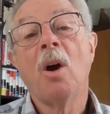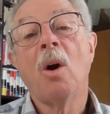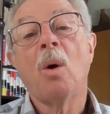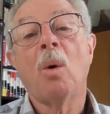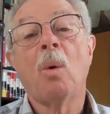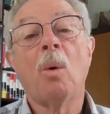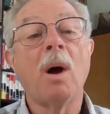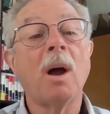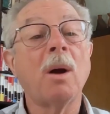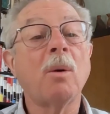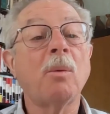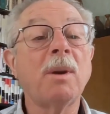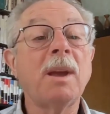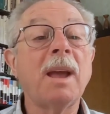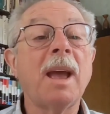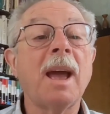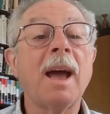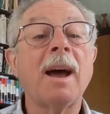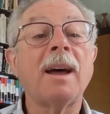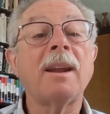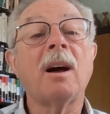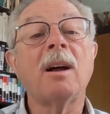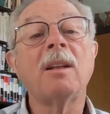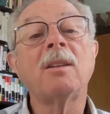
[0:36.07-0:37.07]
what we
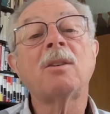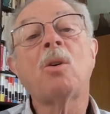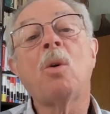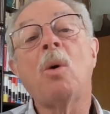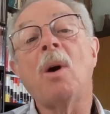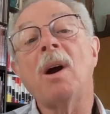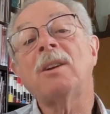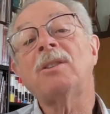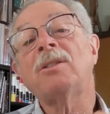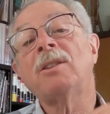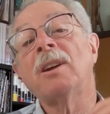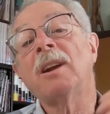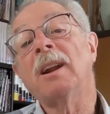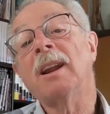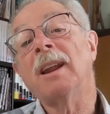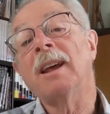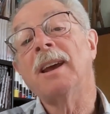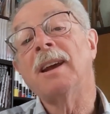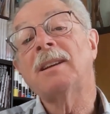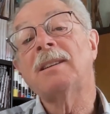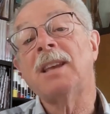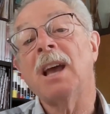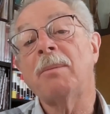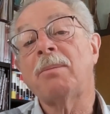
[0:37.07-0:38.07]
had unquestioningly
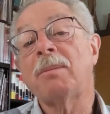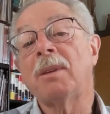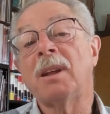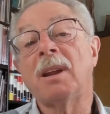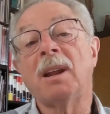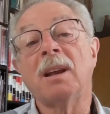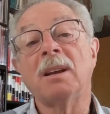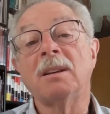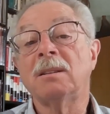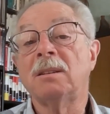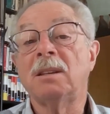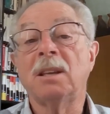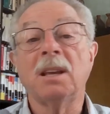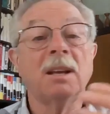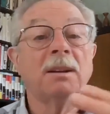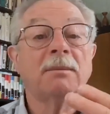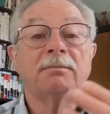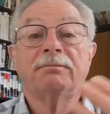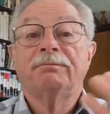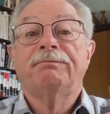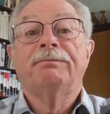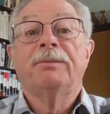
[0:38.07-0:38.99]
accepted as the